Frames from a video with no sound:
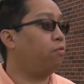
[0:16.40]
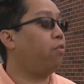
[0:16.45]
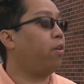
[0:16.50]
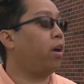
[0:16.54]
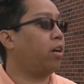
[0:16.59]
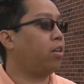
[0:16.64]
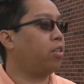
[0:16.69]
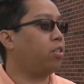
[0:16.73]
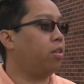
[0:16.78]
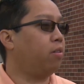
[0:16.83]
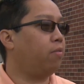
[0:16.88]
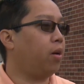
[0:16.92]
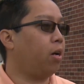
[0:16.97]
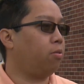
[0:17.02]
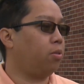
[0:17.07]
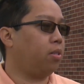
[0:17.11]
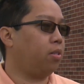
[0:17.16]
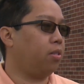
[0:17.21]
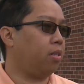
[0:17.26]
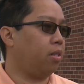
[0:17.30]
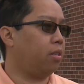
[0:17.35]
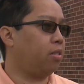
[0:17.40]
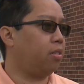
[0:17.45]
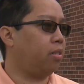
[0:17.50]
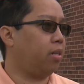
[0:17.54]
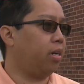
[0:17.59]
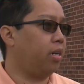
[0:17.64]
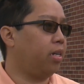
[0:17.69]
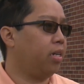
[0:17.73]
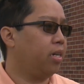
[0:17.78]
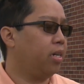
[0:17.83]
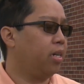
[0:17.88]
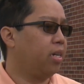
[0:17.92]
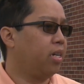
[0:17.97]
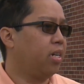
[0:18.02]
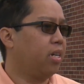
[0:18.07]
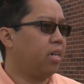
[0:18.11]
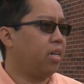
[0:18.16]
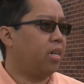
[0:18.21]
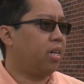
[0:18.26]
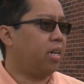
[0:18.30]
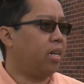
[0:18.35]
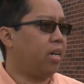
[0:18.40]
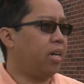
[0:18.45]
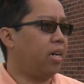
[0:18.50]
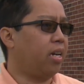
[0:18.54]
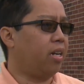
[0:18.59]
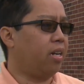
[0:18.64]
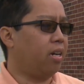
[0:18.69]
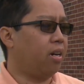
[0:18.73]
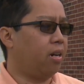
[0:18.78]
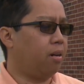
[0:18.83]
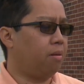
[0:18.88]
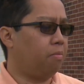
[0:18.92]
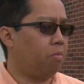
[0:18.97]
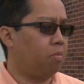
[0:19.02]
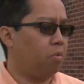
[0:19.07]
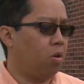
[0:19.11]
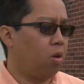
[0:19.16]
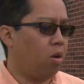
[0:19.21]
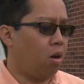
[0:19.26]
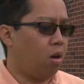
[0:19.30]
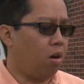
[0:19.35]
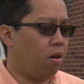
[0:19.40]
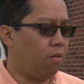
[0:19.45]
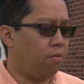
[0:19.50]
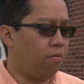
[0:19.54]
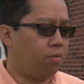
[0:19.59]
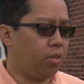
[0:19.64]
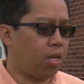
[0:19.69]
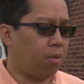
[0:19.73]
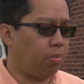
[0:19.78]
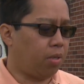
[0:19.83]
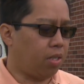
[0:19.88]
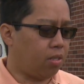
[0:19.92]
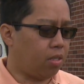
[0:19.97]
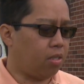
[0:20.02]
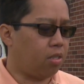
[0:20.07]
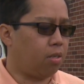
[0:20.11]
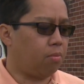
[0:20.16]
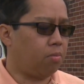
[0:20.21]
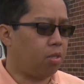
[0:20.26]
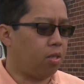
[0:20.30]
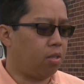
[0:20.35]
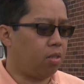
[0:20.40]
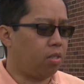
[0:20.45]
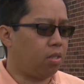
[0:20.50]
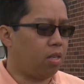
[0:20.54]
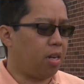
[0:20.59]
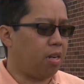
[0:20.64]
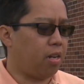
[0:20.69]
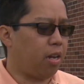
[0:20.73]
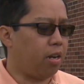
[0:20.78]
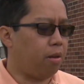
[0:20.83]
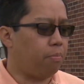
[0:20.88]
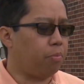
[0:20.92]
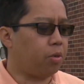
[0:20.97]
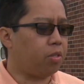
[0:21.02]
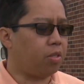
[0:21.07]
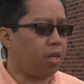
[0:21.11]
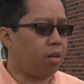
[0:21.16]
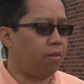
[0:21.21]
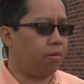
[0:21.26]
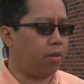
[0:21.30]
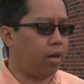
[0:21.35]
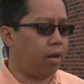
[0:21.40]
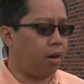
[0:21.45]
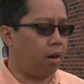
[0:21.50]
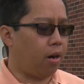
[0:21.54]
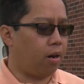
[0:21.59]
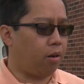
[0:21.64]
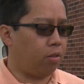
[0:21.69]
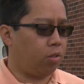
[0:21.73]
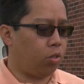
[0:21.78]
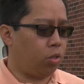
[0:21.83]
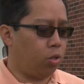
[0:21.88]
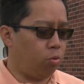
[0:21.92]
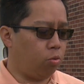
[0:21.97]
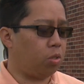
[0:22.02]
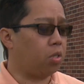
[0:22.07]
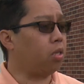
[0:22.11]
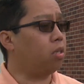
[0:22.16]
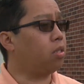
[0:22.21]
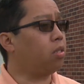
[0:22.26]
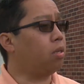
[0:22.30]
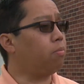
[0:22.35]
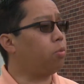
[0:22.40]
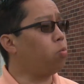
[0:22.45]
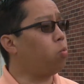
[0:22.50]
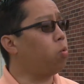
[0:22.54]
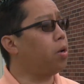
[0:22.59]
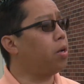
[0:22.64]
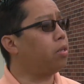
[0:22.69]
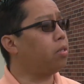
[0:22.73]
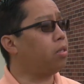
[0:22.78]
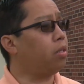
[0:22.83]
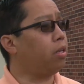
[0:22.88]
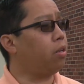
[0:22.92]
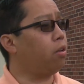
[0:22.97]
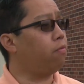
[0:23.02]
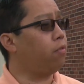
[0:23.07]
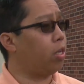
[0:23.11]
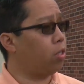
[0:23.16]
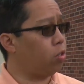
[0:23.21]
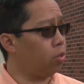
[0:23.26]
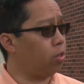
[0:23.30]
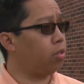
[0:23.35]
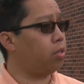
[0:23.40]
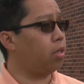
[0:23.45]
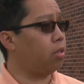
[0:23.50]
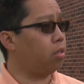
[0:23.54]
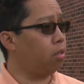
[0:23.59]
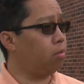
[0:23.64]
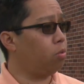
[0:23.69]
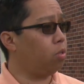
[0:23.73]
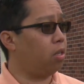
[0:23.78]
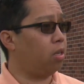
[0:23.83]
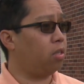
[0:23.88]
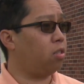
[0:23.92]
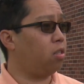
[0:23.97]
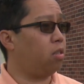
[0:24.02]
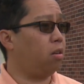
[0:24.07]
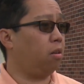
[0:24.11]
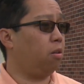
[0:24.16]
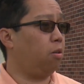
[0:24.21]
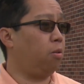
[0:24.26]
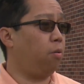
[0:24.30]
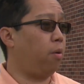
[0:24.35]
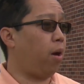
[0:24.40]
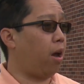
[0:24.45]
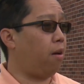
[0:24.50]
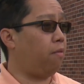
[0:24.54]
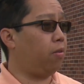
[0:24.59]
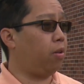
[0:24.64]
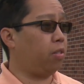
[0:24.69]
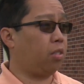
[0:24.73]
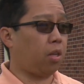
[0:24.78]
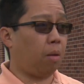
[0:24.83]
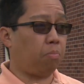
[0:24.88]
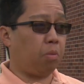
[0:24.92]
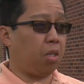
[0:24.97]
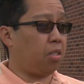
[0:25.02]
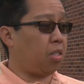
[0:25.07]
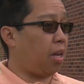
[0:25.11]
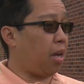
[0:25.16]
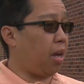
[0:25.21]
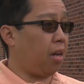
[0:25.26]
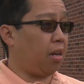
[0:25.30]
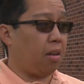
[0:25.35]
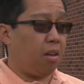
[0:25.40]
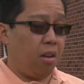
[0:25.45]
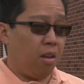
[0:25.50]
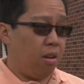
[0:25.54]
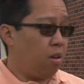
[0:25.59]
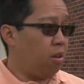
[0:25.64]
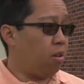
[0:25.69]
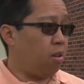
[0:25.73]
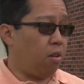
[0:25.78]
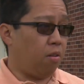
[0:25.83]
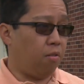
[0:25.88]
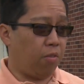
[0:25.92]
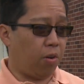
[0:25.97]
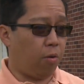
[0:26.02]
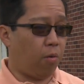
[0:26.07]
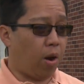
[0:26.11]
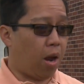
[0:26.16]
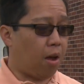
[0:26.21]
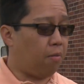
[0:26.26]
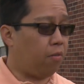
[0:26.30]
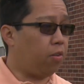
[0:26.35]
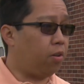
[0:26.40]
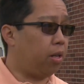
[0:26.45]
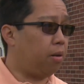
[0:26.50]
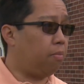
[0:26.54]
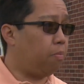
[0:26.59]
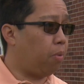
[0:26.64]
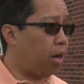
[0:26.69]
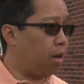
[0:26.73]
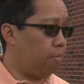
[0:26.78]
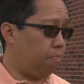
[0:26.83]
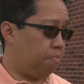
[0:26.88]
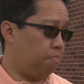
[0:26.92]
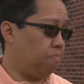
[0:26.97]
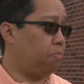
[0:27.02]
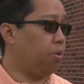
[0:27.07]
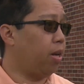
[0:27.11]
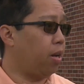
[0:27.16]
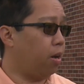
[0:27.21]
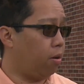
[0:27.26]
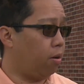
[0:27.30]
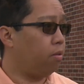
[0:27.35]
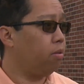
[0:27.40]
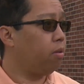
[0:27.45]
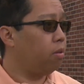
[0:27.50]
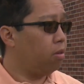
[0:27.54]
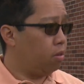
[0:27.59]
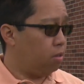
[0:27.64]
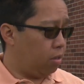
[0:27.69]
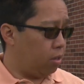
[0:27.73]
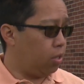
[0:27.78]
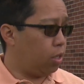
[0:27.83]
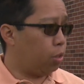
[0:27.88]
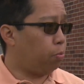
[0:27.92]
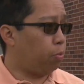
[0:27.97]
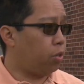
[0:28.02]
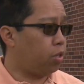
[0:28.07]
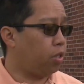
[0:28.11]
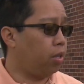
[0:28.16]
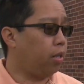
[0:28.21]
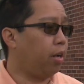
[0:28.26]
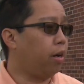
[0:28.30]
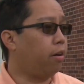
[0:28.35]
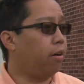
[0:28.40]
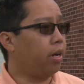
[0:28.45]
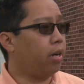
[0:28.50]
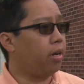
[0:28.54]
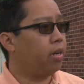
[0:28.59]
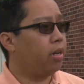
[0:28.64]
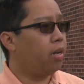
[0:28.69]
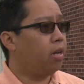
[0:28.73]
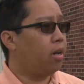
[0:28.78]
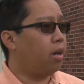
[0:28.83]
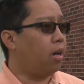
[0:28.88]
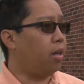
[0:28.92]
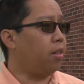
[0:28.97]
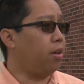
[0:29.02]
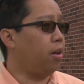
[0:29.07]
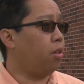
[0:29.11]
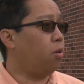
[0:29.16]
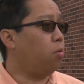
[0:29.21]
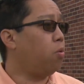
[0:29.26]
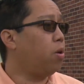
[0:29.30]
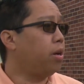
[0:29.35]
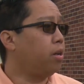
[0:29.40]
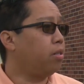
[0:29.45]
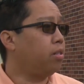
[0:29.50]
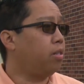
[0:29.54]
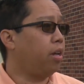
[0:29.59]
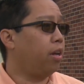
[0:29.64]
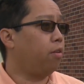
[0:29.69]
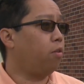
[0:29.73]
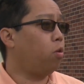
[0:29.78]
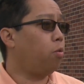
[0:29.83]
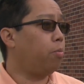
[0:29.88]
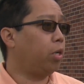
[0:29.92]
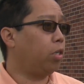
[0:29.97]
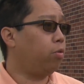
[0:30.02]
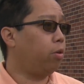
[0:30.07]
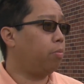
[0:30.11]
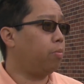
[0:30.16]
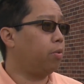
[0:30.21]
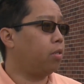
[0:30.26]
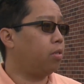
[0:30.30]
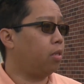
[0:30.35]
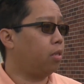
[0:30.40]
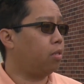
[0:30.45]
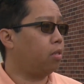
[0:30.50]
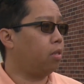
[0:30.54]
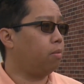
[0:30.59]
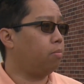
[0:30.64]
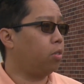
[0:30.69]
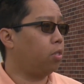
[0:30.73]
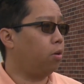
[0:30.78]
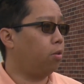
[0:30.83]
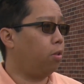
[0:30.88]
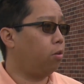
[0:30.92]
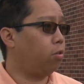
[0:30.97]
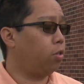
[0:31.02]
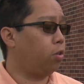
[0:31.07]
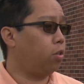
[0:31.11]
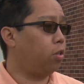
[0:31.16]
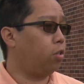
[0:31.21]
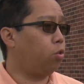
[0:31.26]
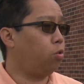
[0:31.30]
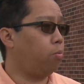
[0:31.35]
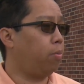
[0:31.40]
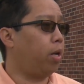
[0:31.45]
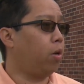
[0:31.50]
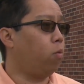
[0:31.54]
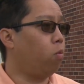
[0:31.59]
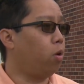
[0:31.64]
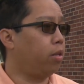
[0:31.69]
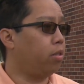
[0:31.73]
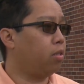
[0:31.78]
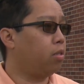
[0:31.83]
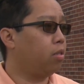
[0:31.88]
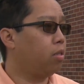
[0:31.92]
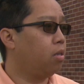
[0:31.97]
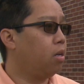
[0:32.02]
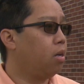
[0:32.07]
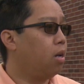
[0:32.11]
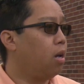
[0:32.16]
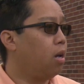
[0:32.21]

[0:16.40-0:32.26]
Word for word: or fraction of houses in the state. And um, of septic systems in the state, 90% of that are two systems. One is the conventional systems, that's the gravel septic tank. You have a gravel and pipe, you know, dispersal area. And the other one is the aerobic treatment system. So those are the two main ones.